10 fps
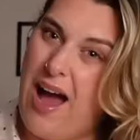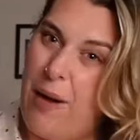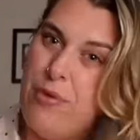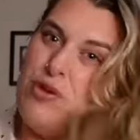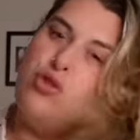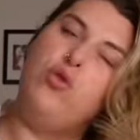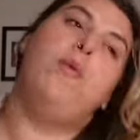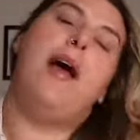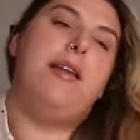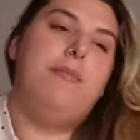I'm not sure
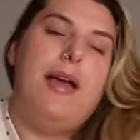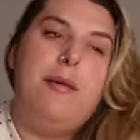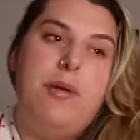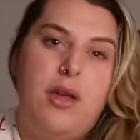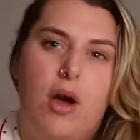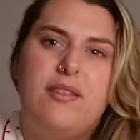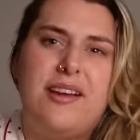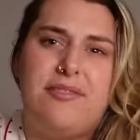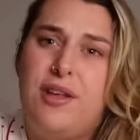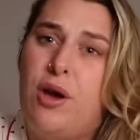when, maybe
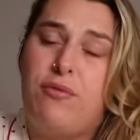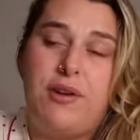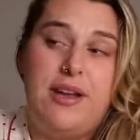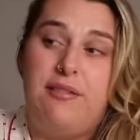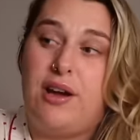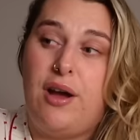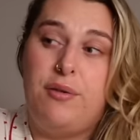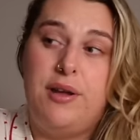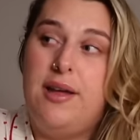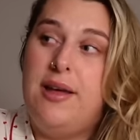definitely over a year ago,